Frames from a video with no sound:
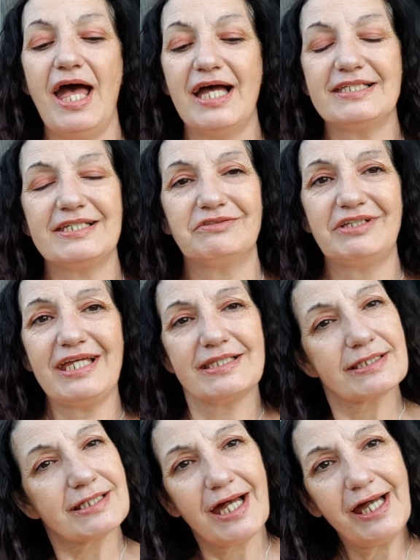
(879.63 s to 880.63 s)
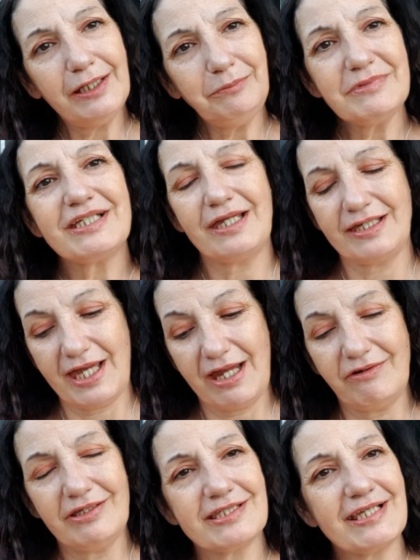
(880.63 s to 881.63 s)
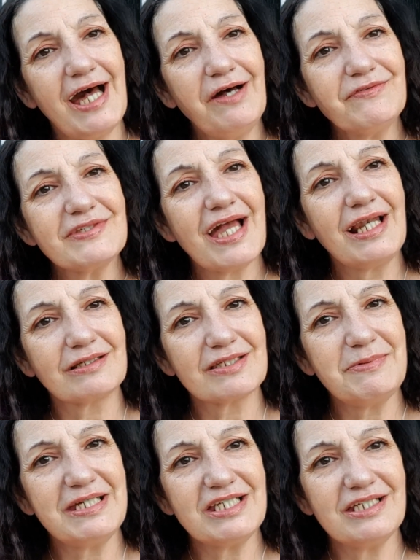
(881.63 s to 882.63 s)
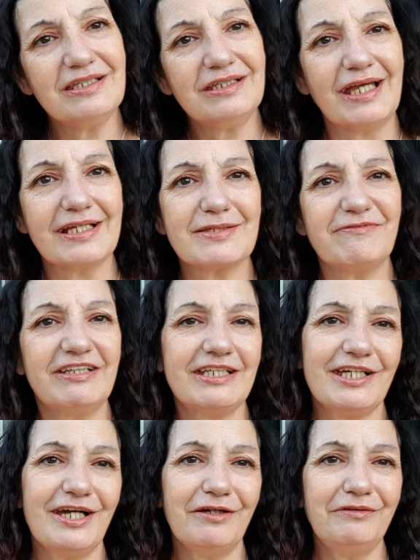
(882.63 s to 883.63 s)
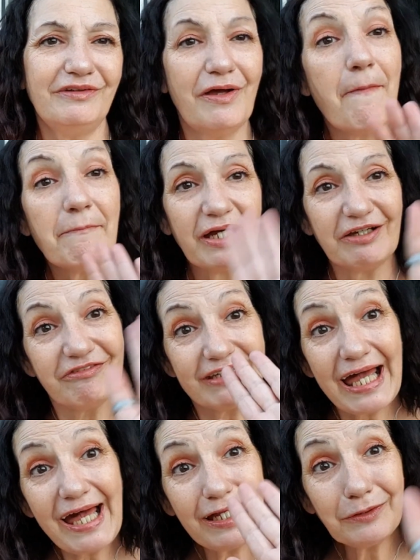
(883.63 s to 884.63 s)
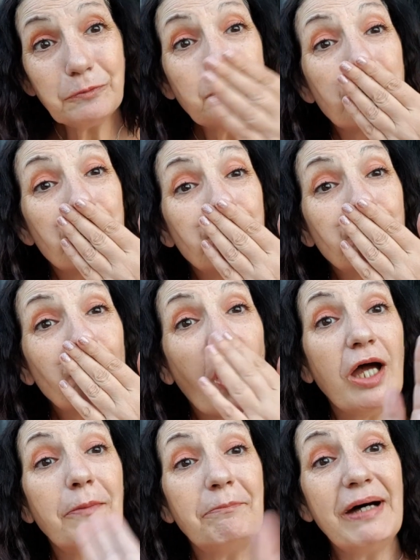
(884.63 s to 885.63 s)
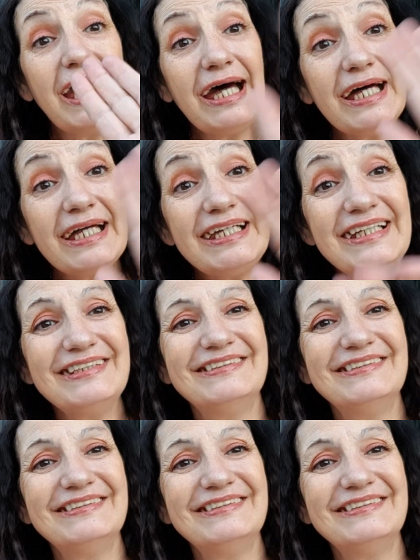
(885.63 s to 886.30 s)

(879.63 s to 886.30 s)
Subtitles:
Until next time, take care of yourselves, and I'll speak to you in the next video. Bye for now. Bye.